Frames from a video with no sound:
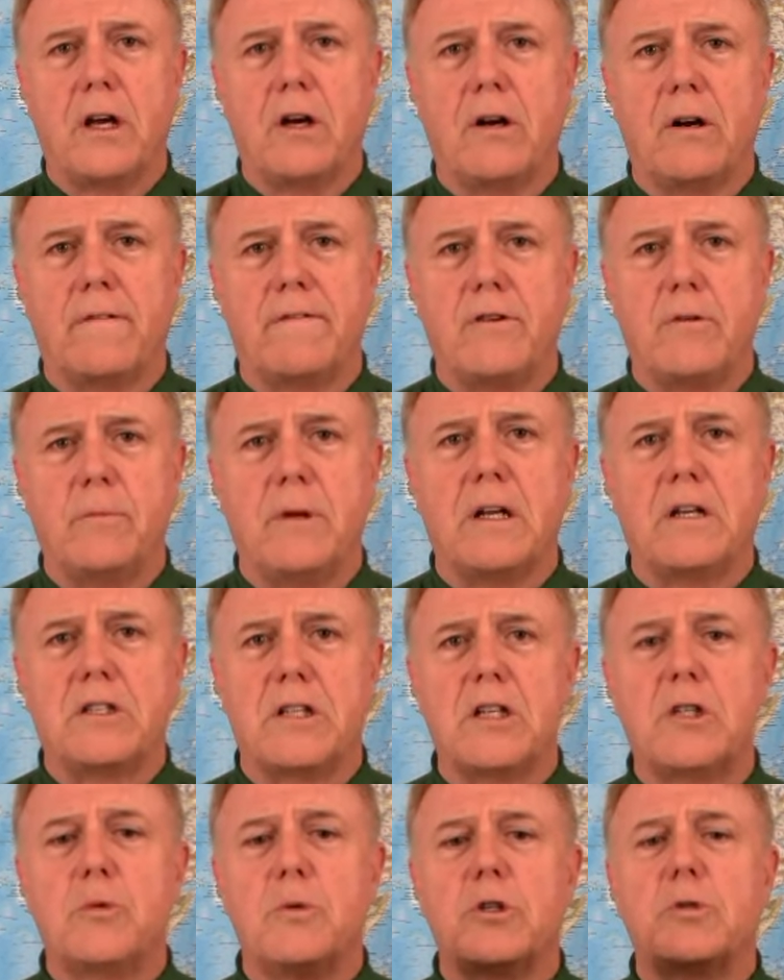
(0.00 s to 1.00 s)
here in a few minutes.
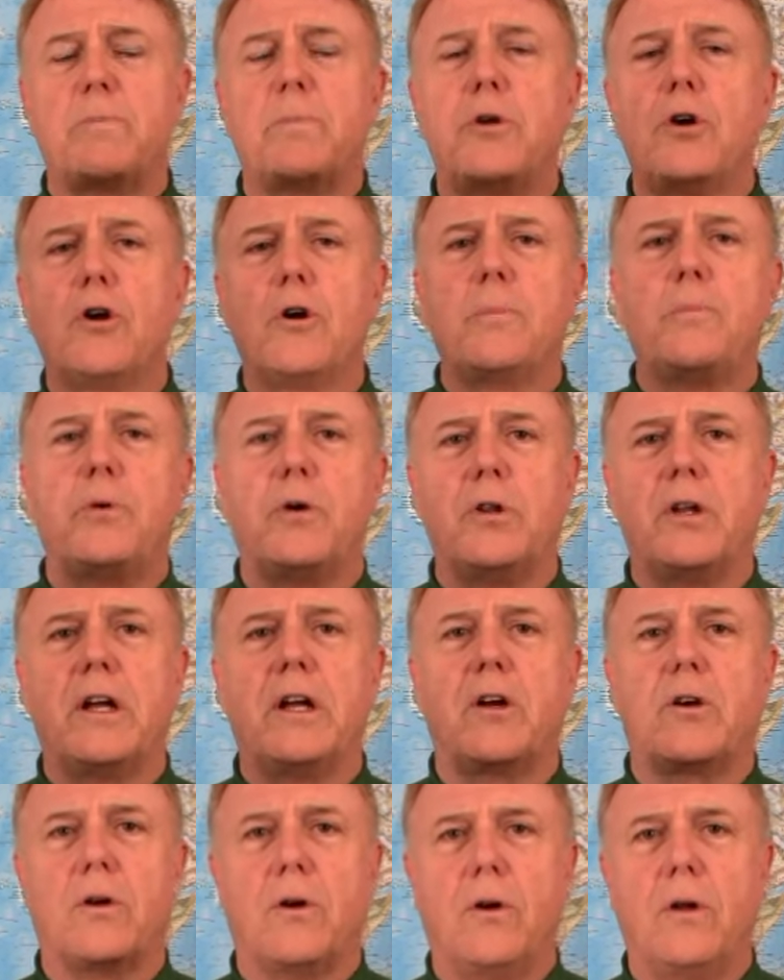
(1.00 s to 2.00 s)
This was pure
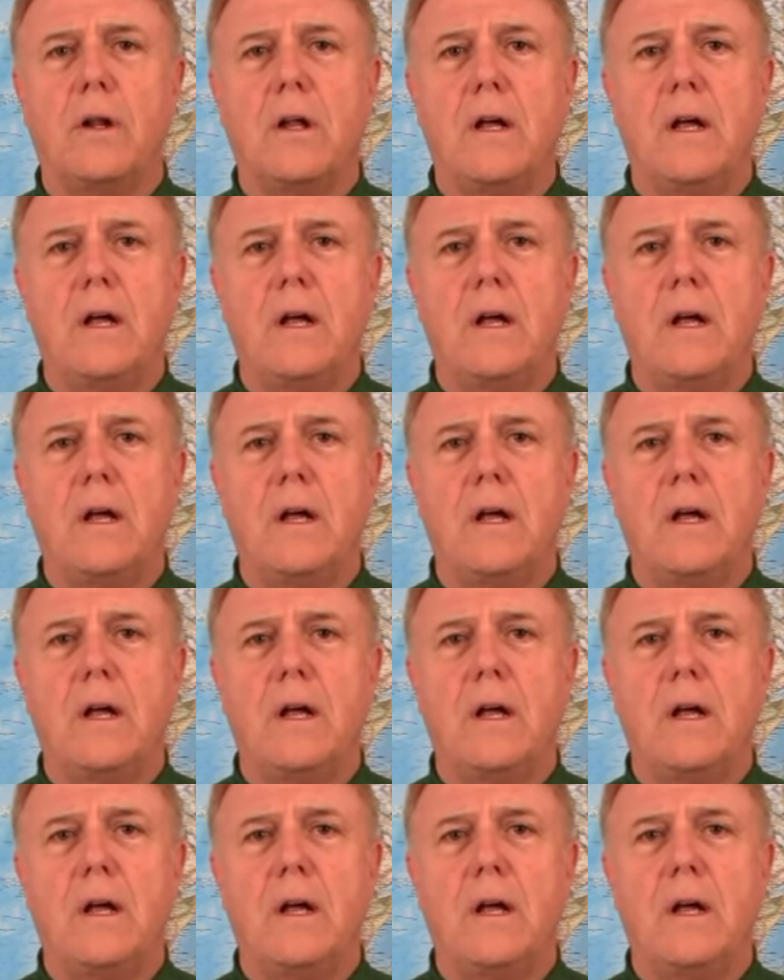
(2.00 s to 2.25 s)
political,